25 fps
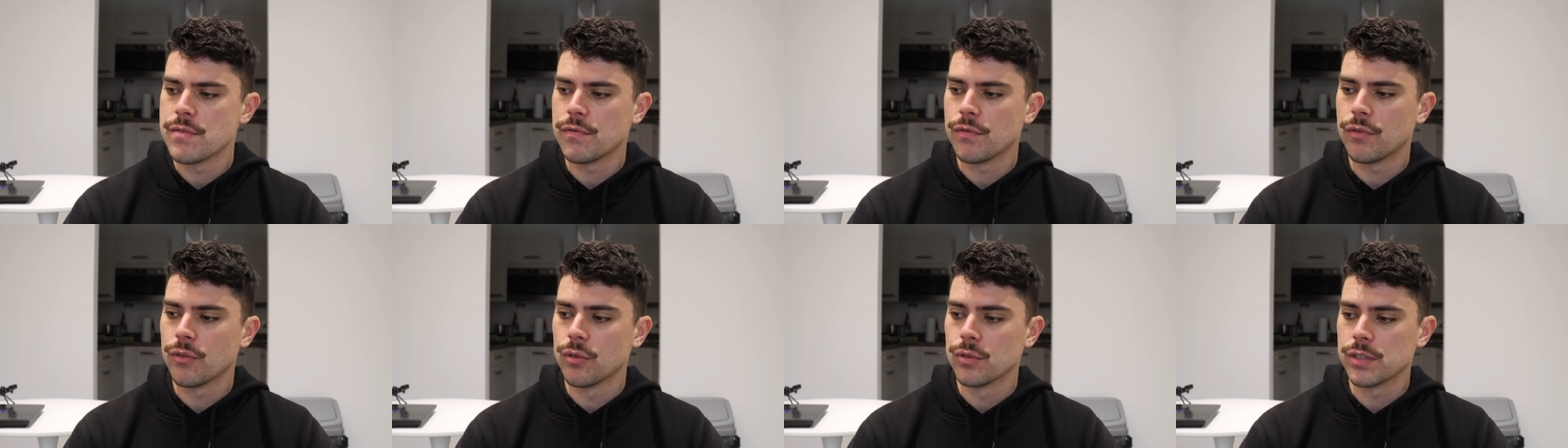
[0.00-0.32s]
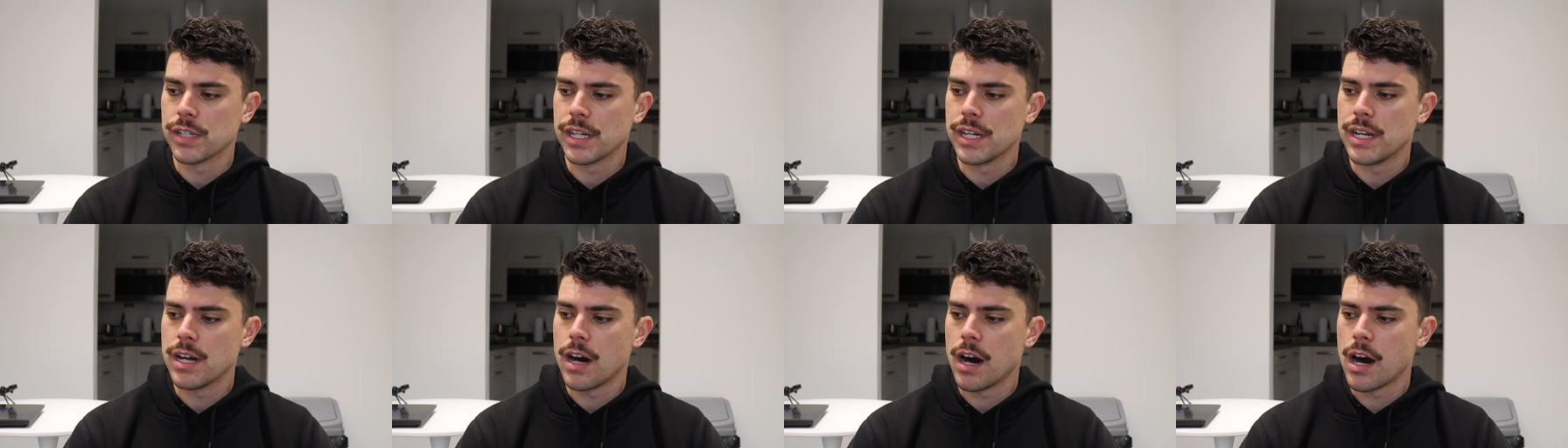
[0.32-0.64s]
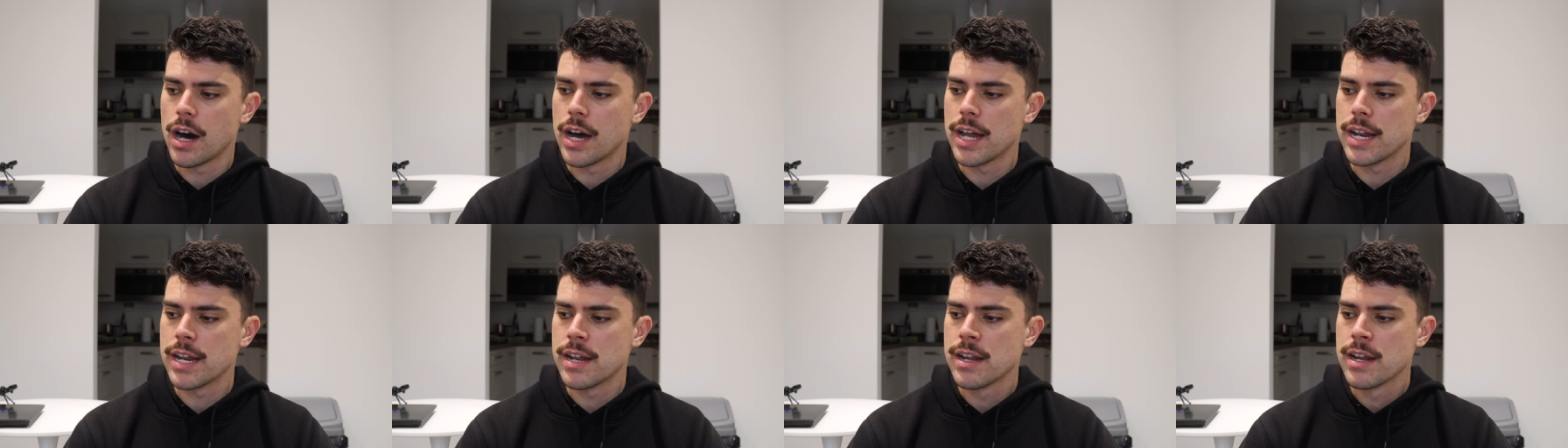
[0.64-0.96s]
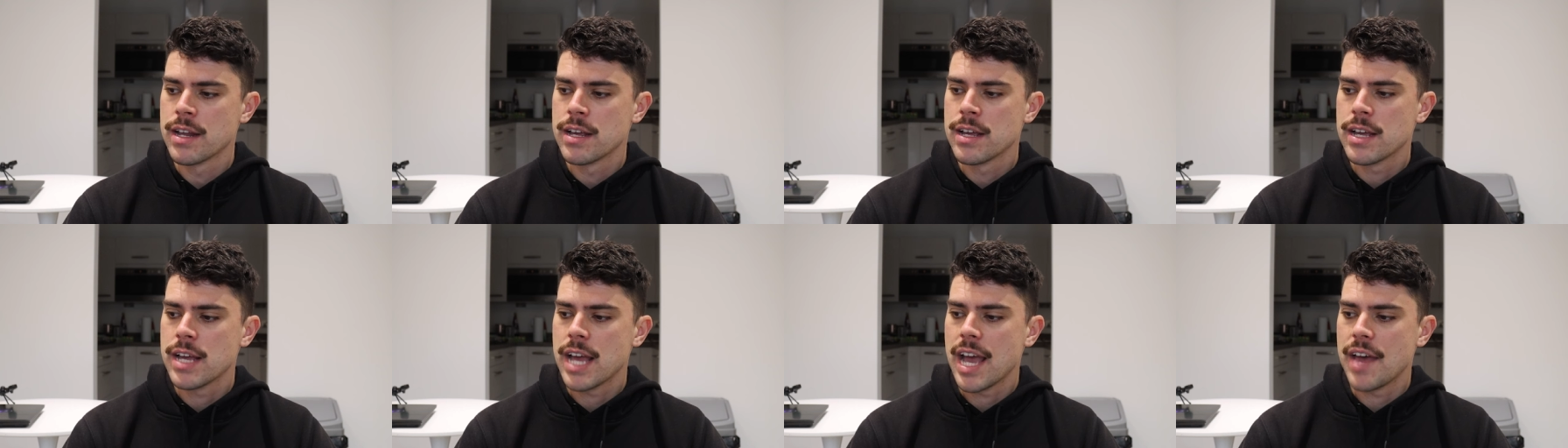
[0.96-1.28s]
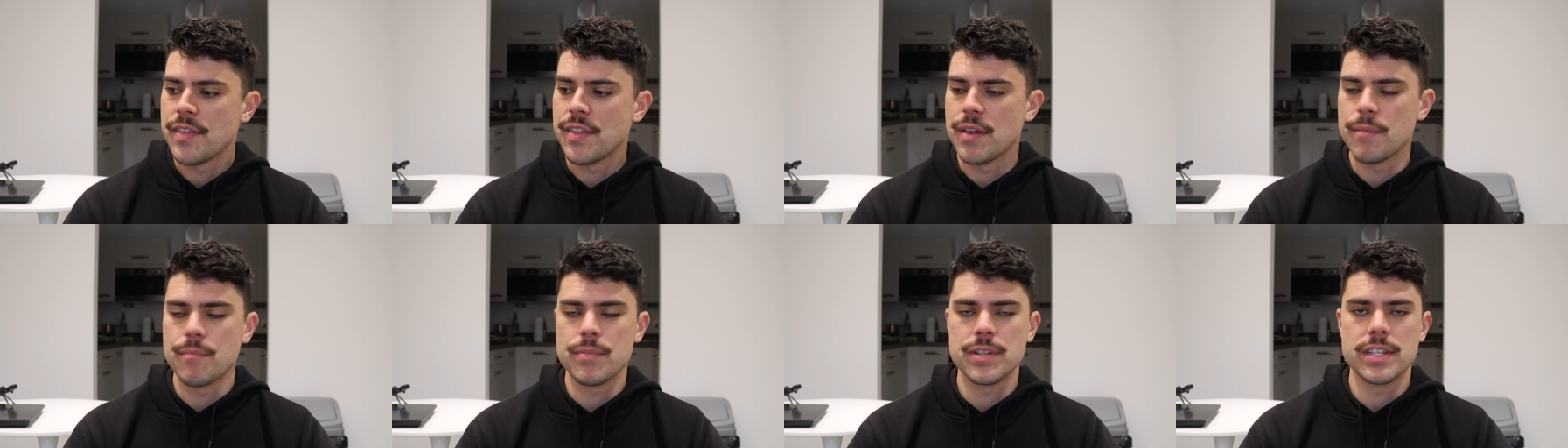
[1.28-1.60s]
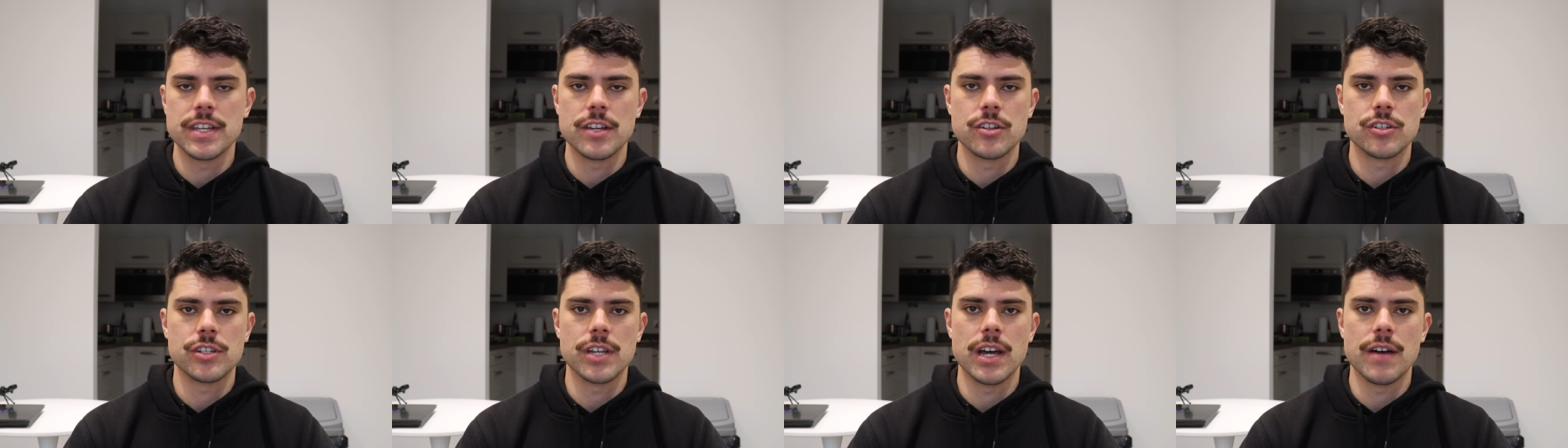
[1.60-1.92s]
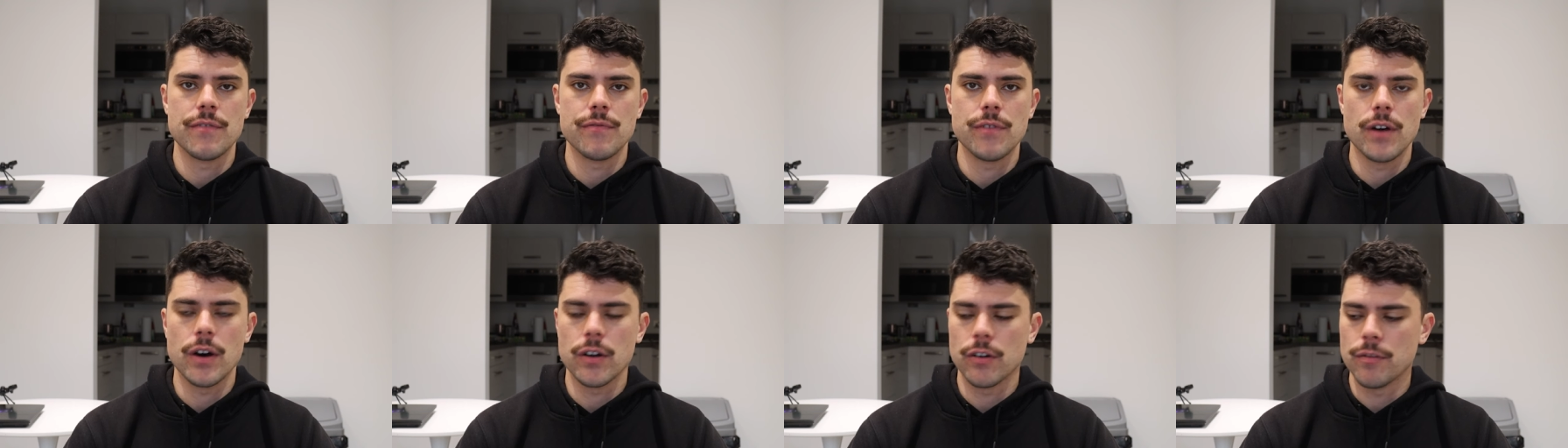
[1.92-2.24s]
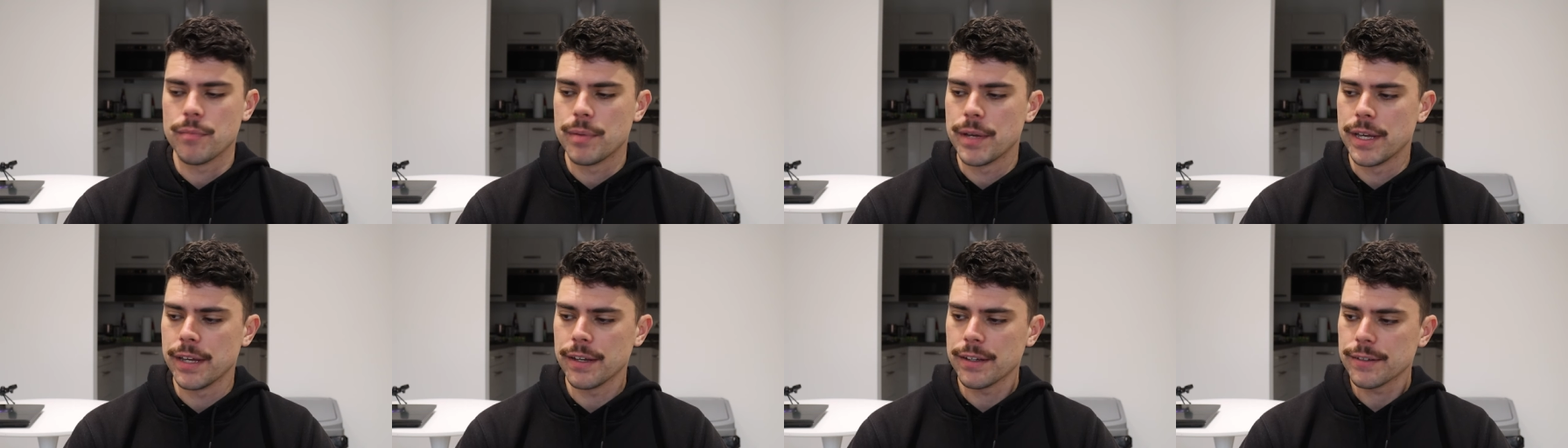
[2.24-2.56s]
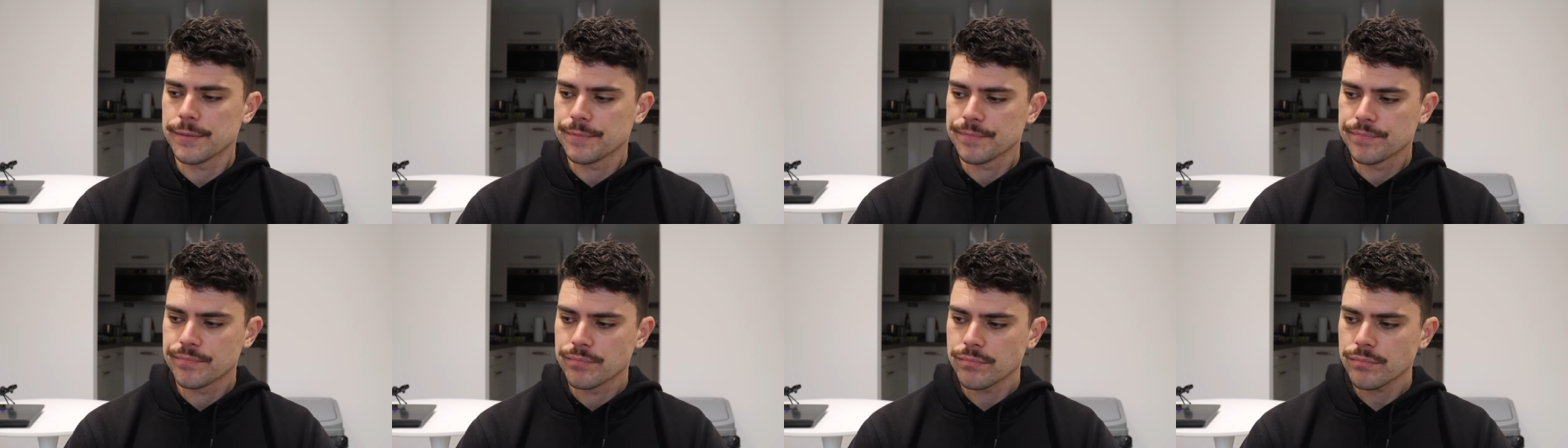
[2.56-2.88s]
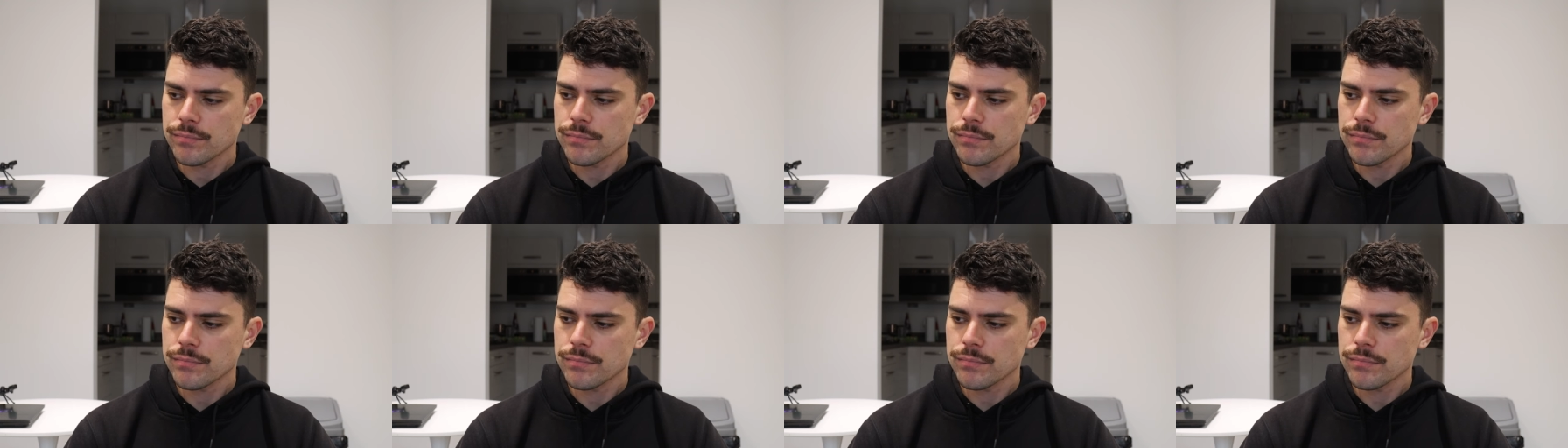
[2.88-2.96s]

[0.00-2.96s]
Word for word: 49, and then potentially our final pick